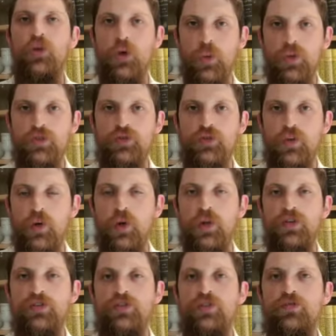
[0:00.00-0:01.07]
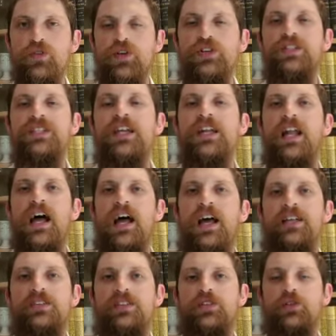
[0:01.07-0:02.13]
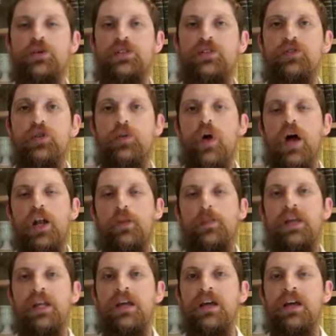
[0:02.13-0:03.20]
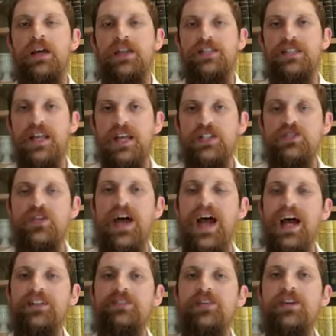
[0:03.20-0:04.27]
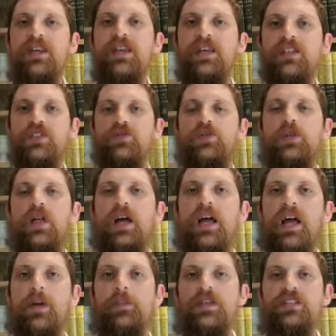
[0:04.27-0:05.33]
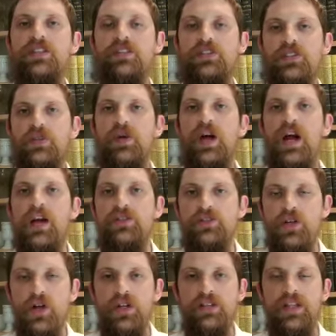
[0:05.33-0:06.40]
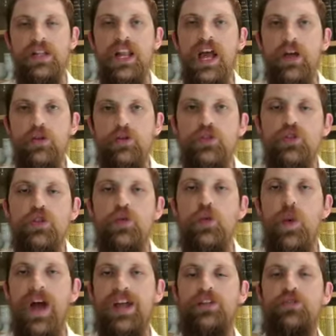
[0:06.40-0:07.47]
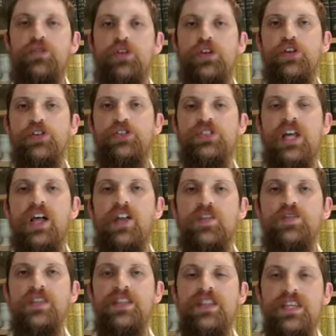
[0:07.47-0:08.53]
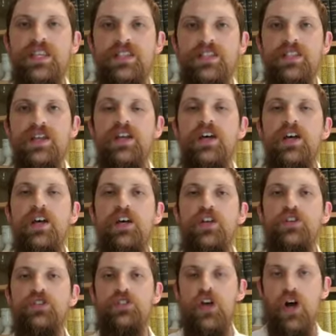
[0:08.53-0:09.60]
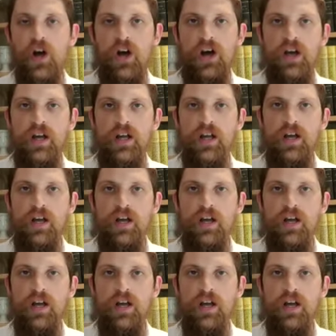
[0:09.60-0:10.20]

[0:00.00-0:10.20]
Torah scroll. As the verse in Ha'azinu in Deuteronomy says, Va'ata kisvu lachem es hashira hazot, and now you should write for yourselves this song.